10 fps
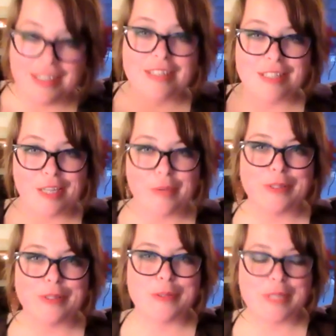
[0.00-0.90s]
as I
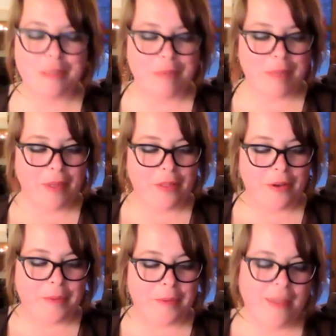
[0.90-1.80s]
was losing my
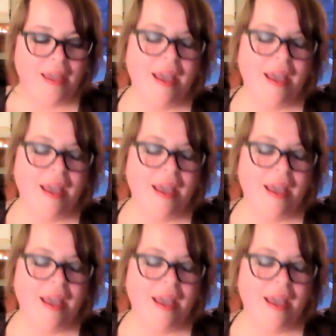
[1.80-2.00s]
mother,